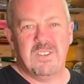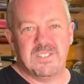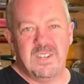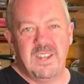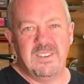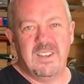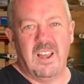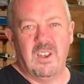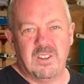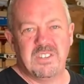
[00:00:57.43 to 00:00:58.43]
said a
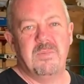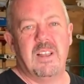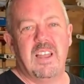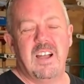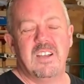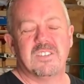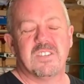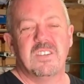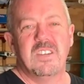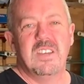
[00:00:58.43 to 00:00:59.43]
lot in my
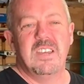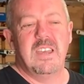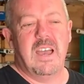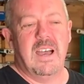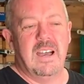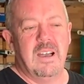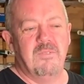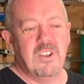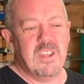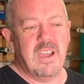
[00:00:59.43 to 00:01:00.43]
last
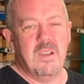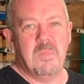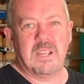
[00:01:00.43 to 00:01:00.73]
video. My